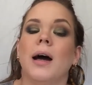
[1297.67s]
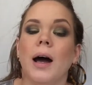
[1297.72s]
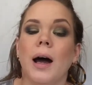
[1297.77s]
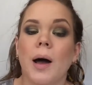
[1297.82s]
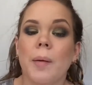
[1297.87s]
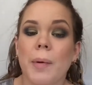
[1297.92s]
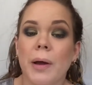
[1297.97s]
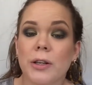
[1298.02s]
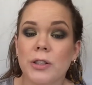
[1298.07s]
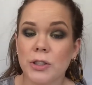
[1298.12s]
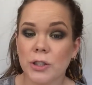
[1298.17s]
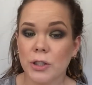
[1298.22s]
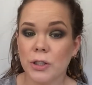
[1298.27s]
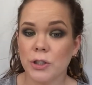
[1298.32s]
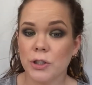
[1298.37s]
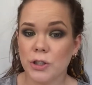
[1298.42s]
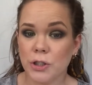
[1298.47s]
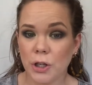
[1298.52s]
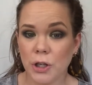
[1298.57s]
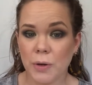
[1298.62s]
I'm actually
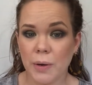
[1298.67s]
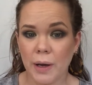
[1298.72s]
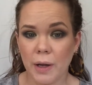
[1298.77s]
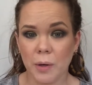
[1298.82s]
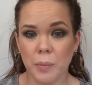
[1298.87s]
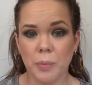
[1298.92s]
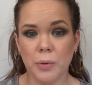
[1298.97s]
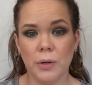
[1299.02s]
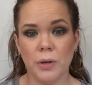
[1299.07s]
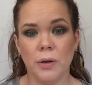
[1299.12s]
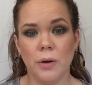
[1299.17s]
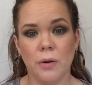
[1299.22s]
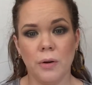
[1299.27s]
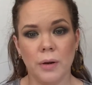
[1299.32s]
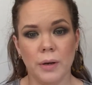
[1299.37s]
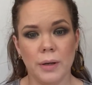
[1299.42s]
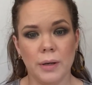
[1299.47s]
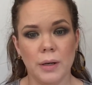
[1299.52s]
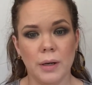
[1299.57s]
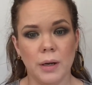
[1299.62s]
going to show you how to put
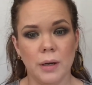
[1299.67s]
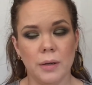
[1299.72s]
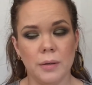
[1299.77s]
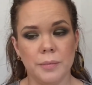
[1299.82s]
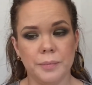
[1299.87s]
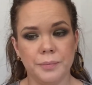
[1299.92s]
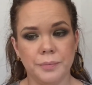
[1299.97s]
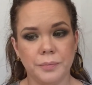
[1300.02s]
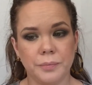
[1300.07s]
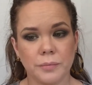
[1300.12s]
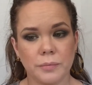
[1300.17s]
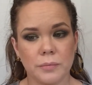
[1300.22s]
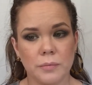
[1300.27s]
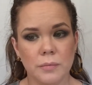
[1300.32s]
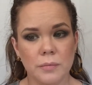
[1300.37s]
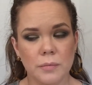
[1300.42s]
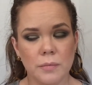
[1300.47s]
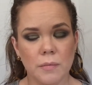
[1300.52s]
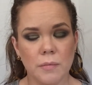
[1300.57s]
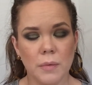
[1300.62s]
on
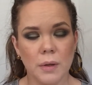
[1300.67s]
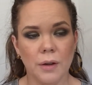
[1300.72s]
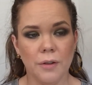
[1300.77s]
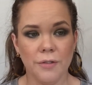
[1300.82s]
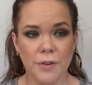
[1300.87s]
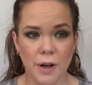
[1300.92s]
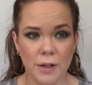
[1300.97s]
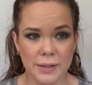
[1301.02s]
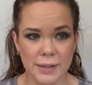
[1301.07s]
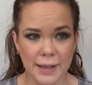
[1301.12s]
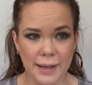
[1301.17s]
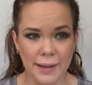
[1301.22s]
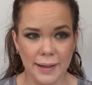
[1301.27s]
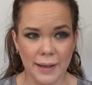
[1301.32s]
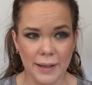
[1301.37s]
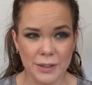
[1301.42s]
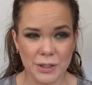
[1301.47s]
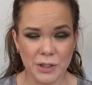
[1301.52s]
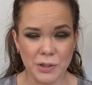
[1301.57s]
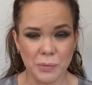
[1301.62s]
false
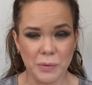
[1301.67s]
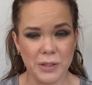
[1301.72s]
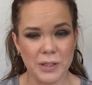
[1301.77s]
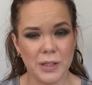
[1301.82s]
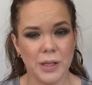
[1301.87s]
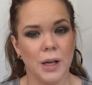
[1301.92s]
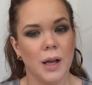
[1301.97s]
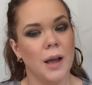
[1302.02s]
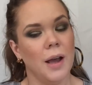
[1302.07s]
eyelashes, which